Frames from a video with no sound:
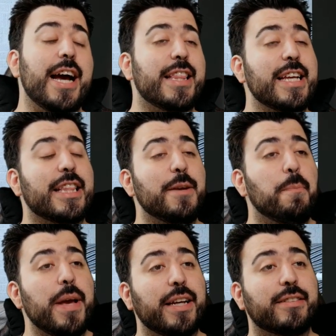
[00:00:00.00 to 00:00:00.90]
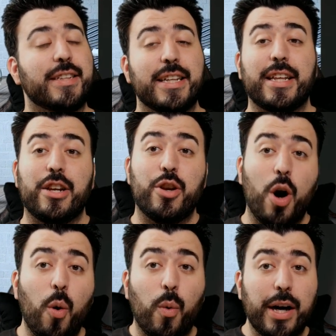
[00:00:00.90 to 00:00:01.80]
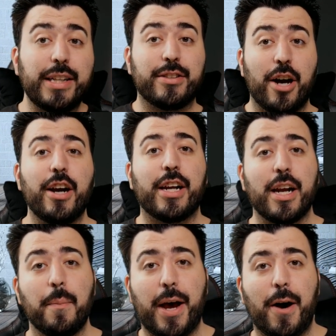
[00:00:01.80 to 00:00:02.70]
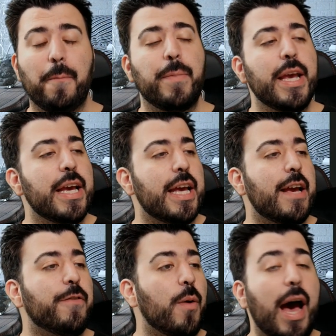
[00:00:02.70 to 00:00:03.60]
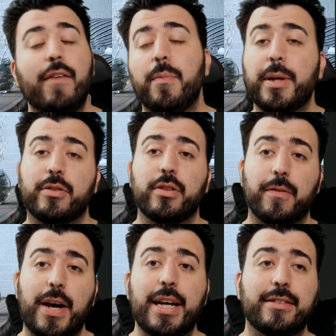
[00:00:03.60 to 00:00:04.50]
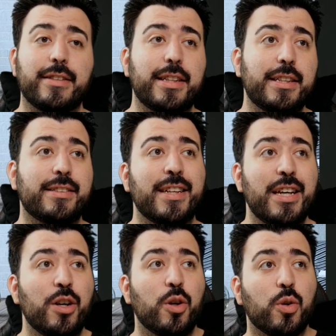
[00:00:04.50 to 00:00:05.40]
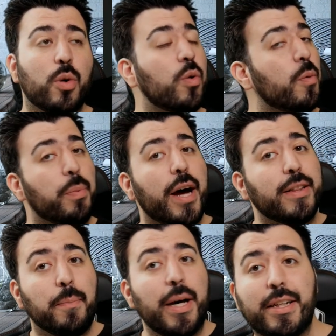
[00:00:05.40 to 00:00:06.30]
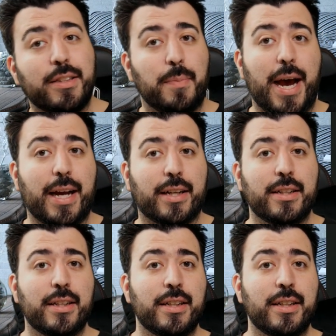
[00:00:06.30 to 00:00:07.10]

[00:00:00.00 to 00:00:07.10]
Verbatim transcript: I think the biggest thing that no one is talking about, if you have a Pixel device, is Google brought the buttons back.